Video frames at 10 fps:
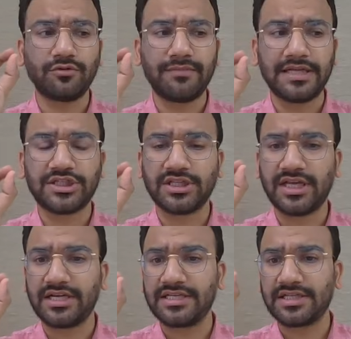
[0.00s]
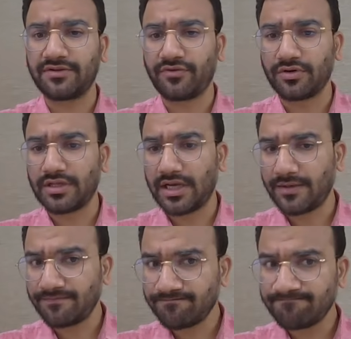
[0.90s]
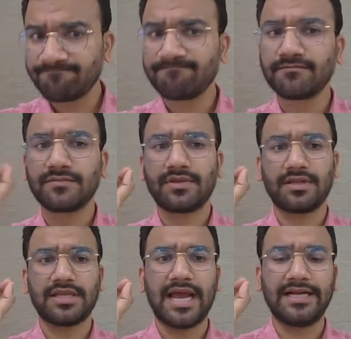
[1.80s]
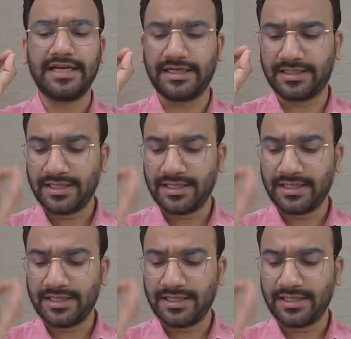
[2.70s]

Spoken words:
mention the reason for the edit.